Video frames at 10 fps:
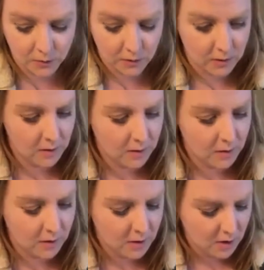your door
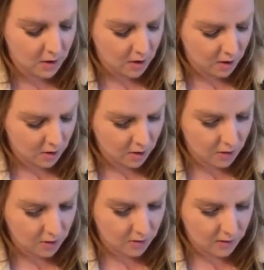
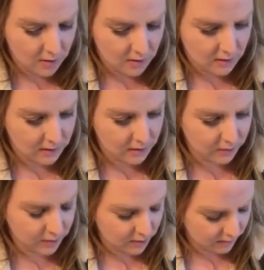all
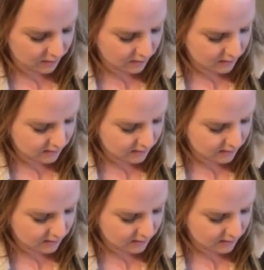year long.